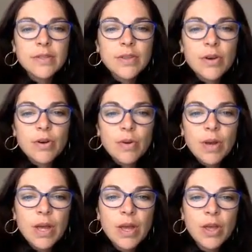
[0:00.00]
so
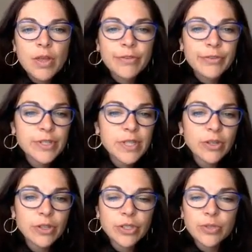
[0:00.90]
the first thing
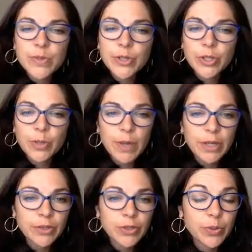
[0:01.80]
you're going to do is you're going to
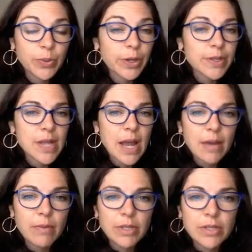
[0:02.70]
pick your 2 works.
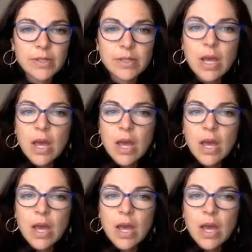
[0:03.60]
And we just